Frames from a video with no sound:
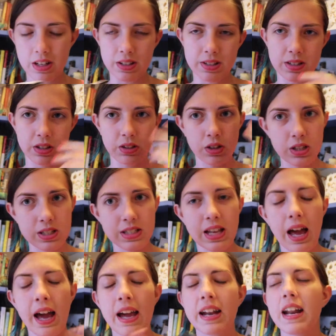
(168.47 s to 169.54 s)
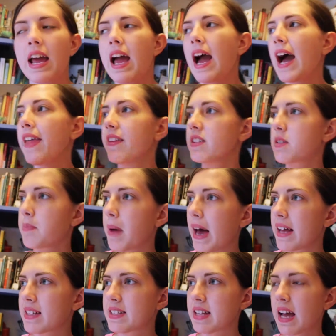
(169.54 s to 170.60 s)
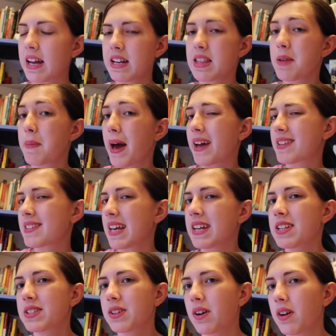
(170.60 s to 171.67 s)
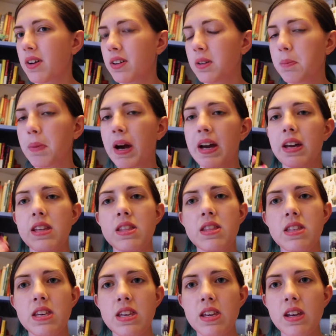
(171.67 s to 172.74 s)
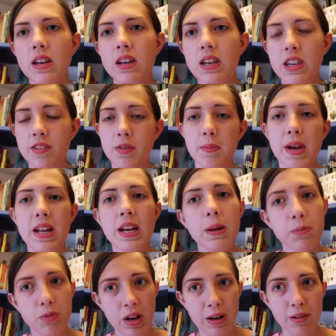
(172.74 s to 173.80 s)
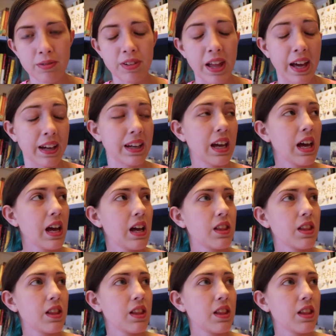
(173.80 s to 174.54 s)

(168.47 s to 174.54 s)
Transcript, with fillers: There's a good side and there's a bad side, and the bad side is called by the evil man named Randall Flagg.